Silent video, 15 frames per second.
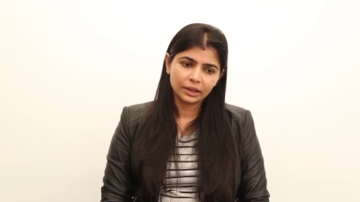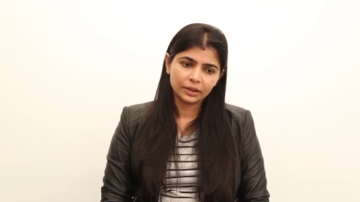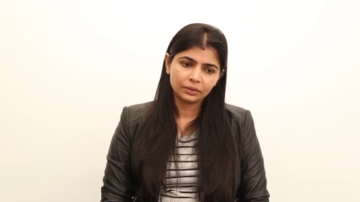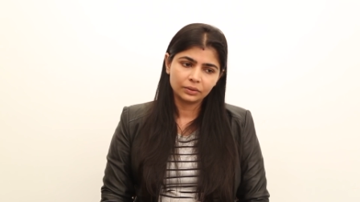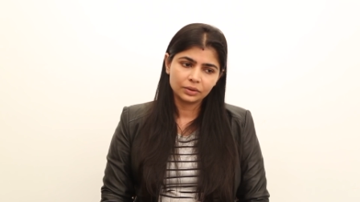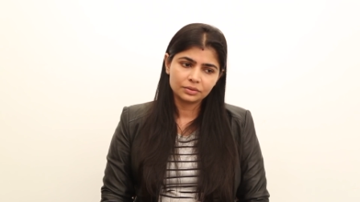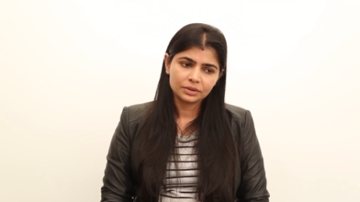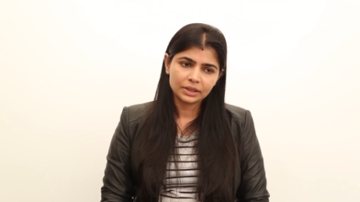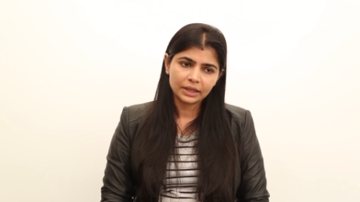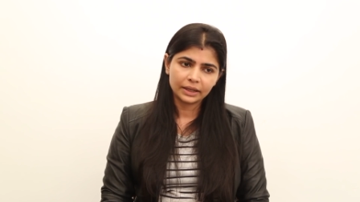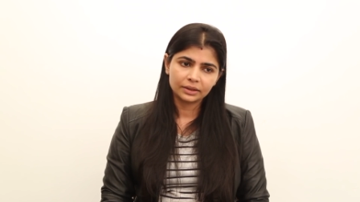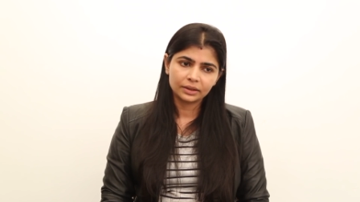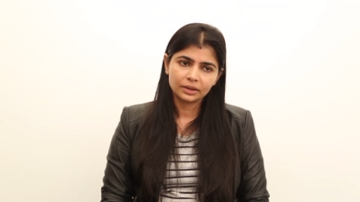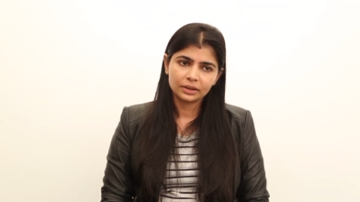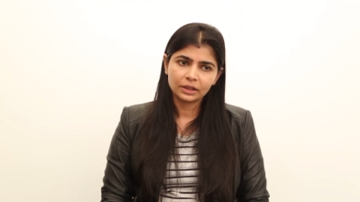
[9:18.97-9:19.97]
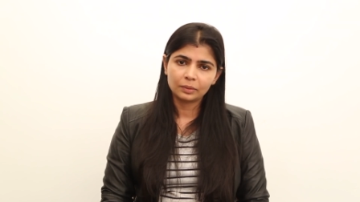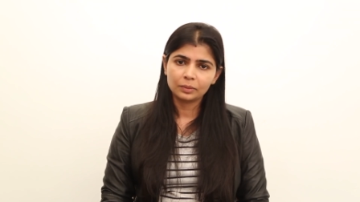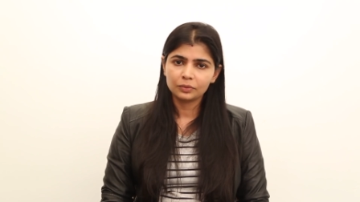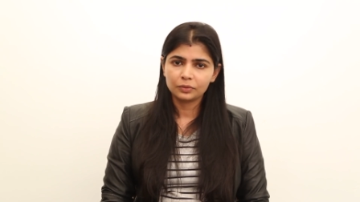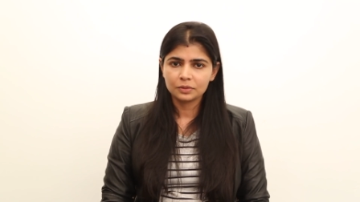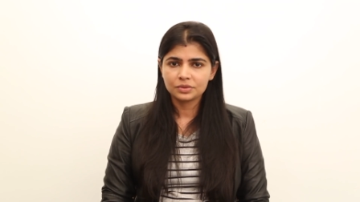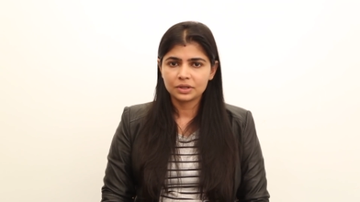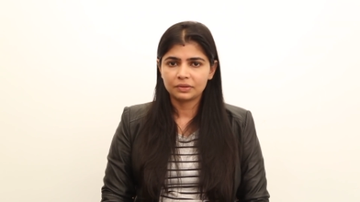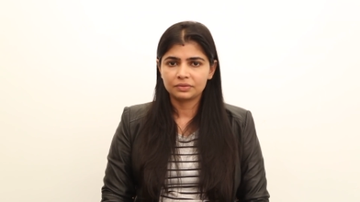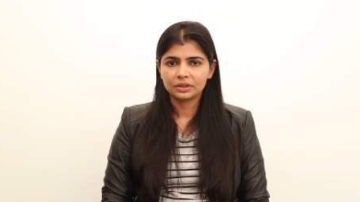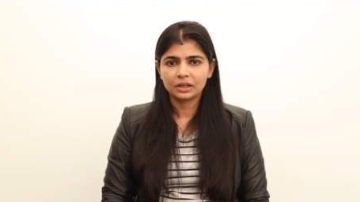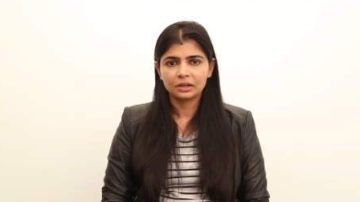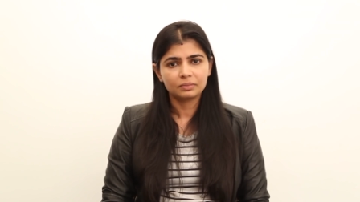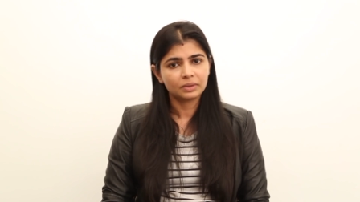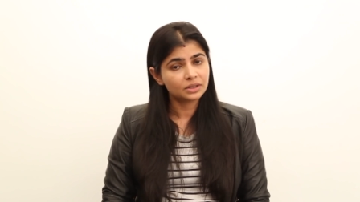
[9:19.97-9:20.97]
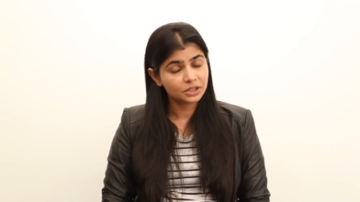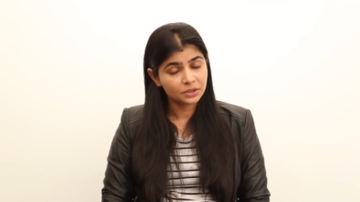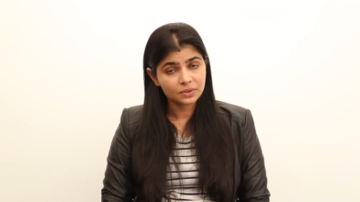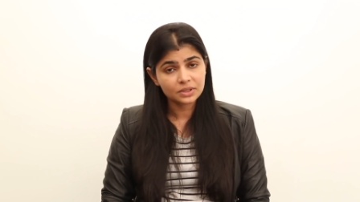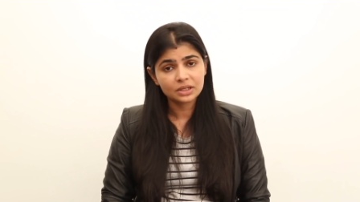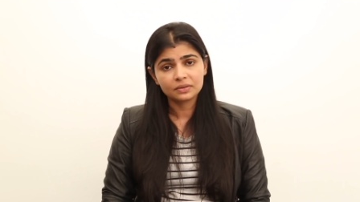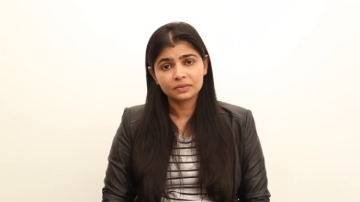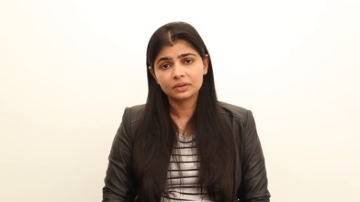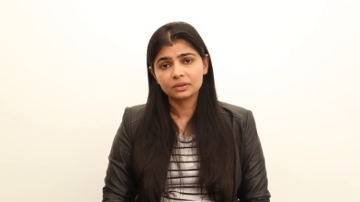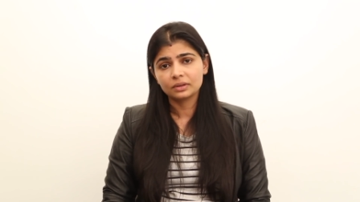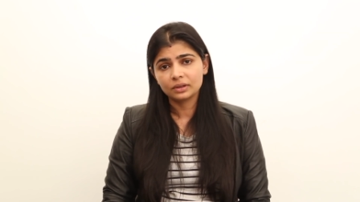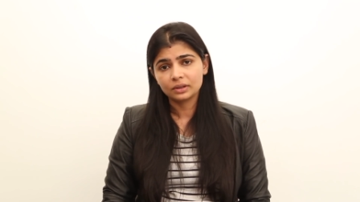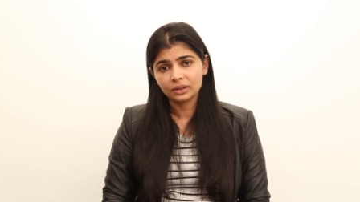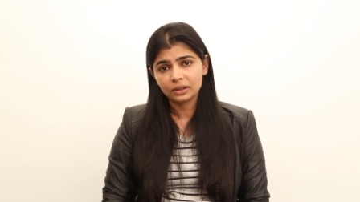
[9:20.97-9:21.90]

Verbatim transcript: I don't know if she acted in Tamil films after that, but she was given, uh,